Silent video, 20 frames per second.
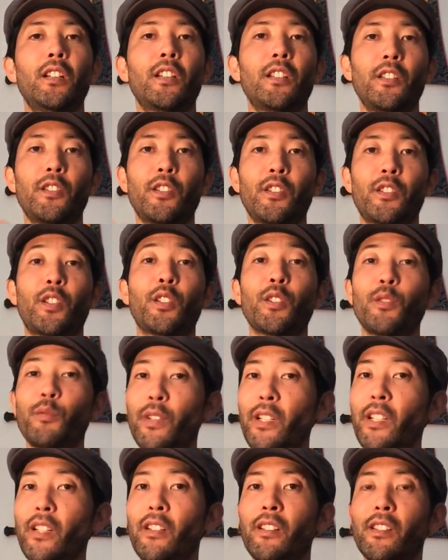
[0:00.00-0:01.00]
your
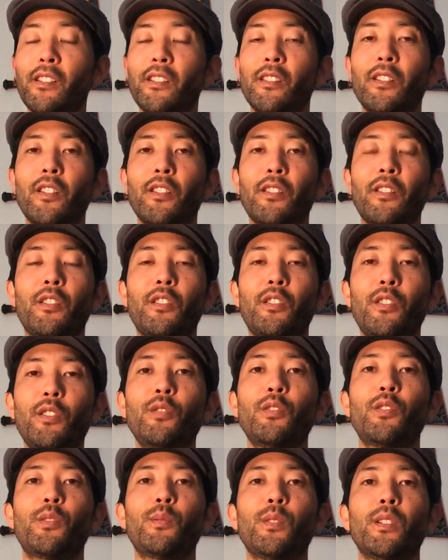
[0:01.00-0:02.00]
career. That's another
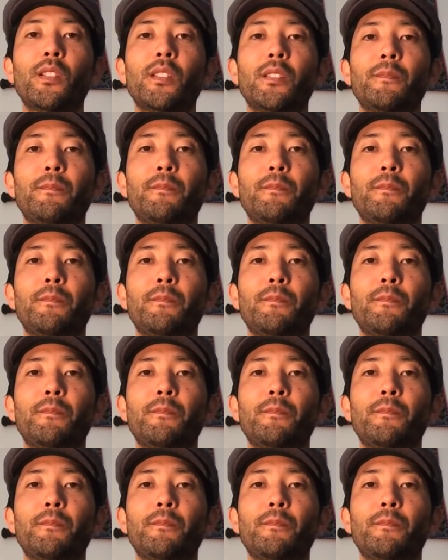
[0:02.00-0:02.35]
huge one.